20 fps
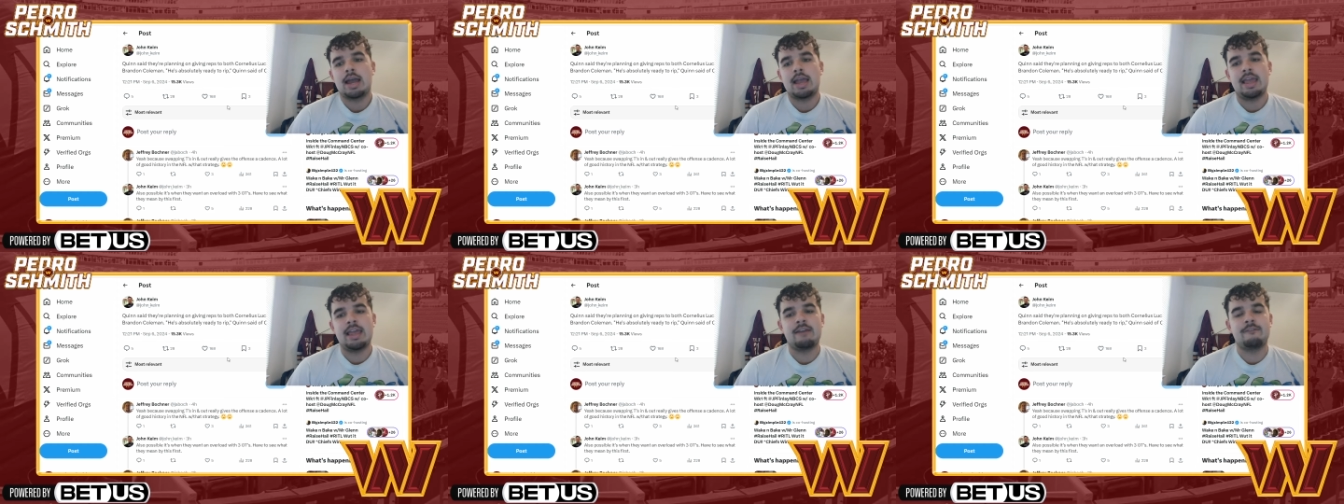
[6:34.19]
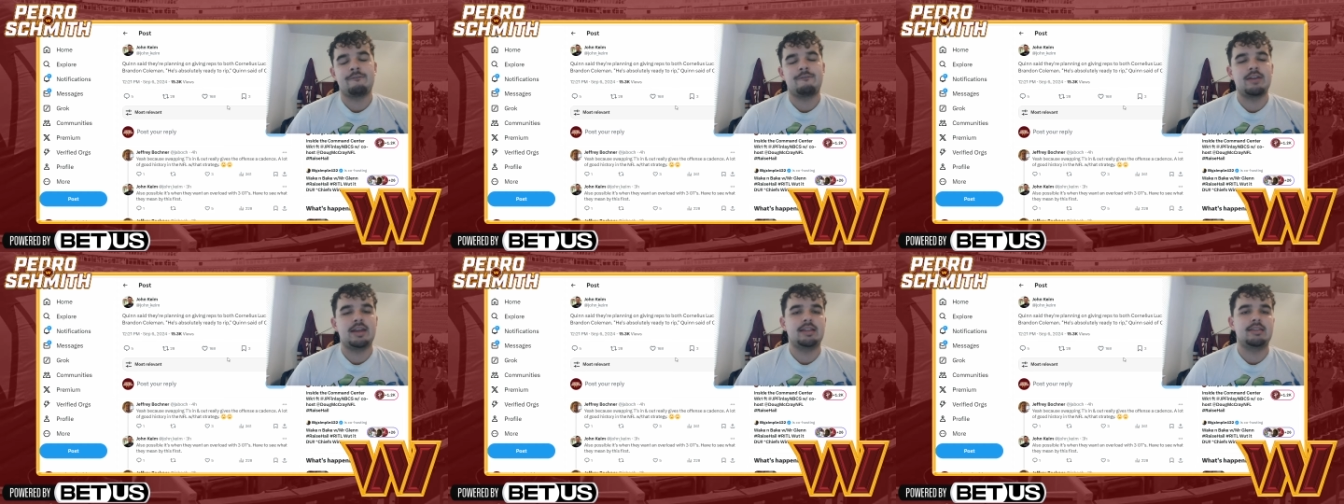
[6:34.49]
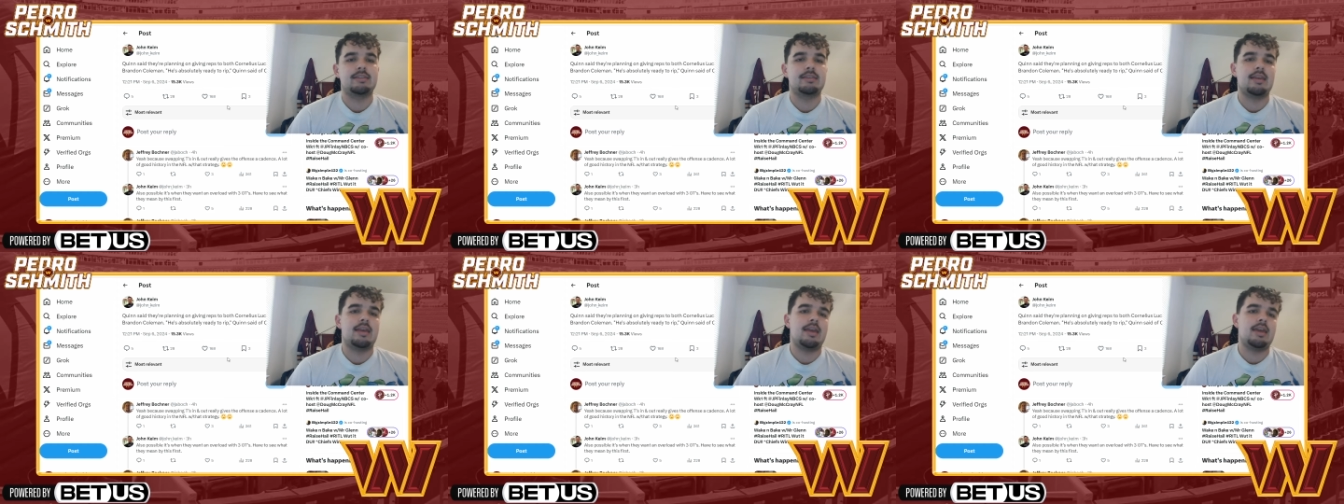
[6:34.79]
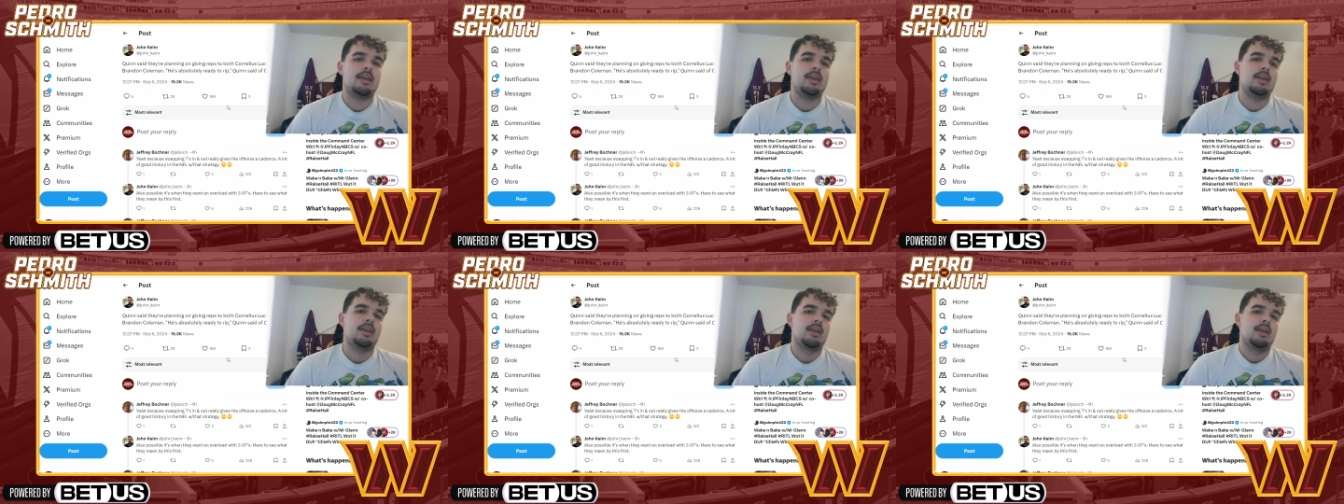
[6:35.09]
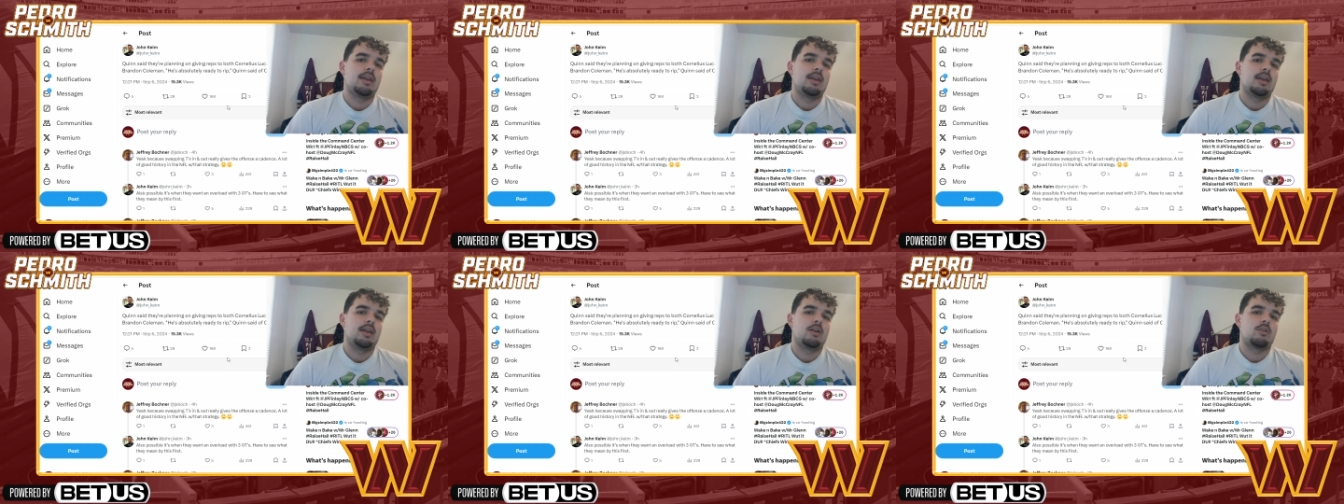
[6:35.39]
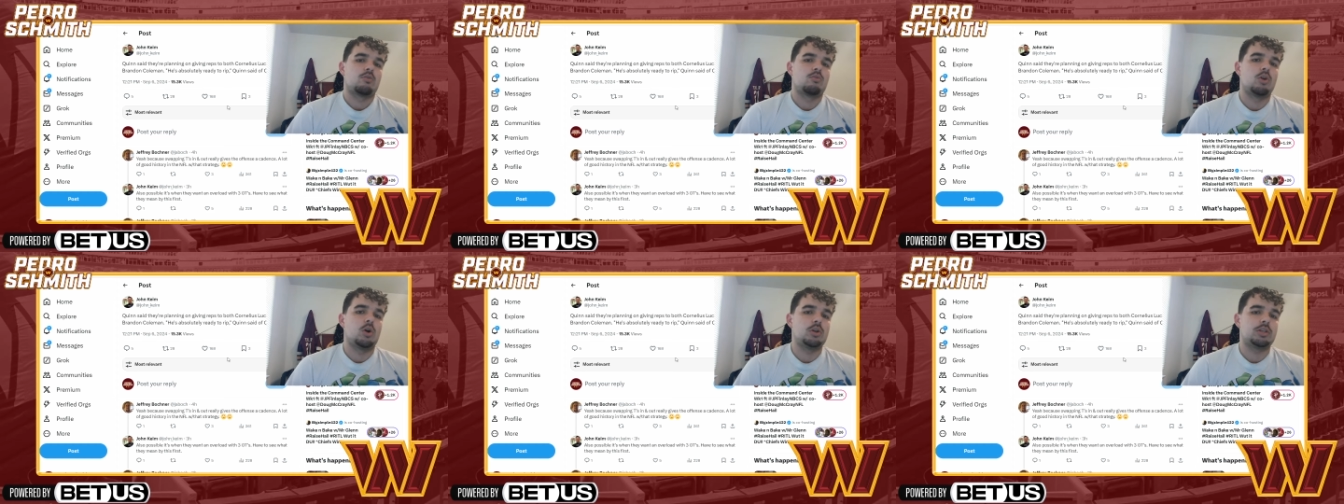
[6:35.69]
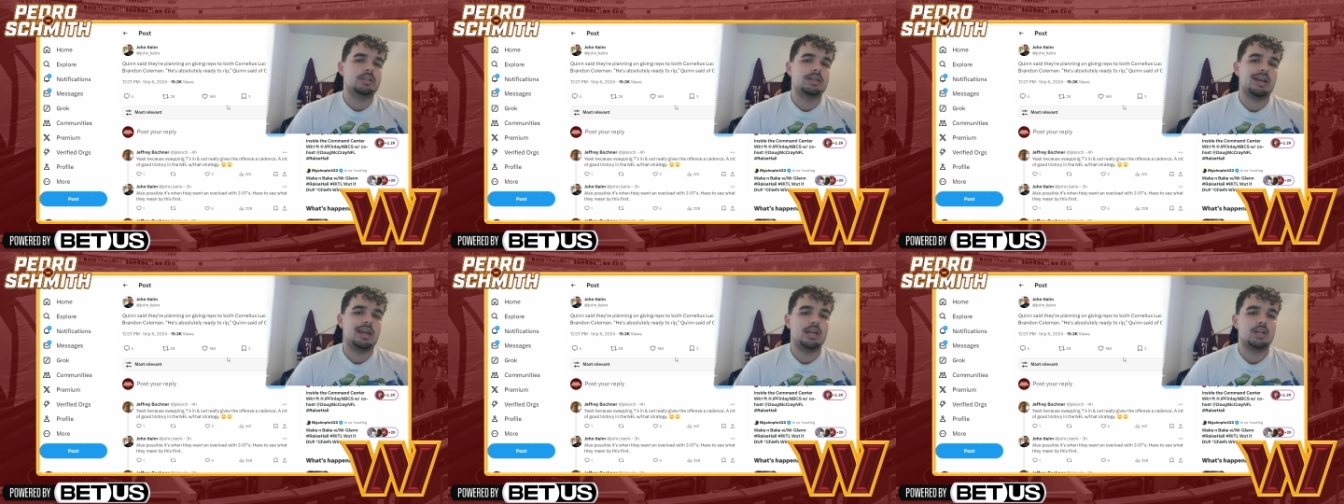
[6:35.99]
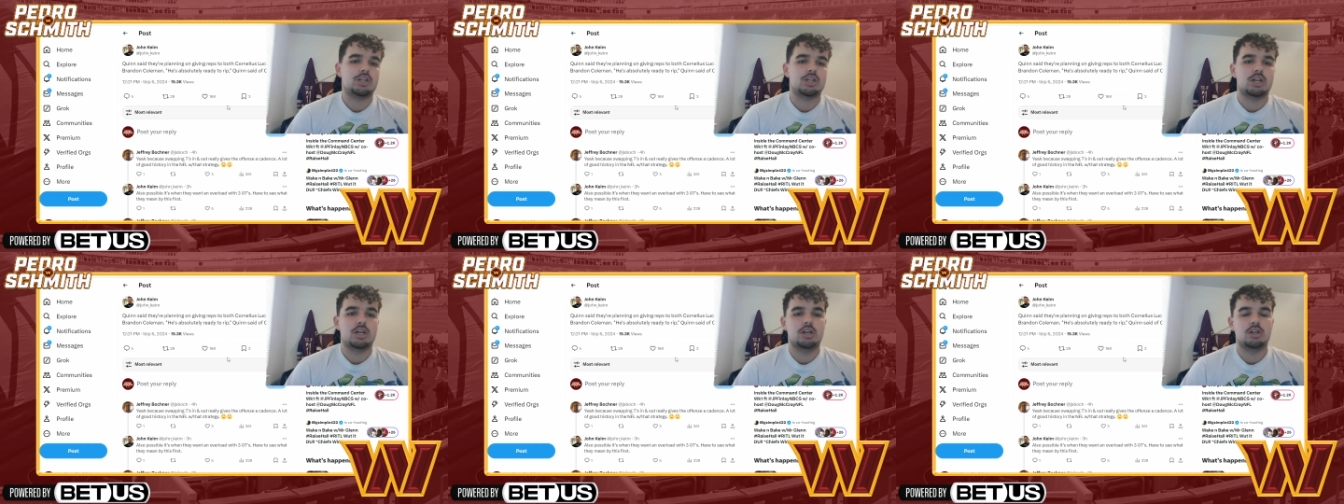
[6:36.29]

if it's a rotation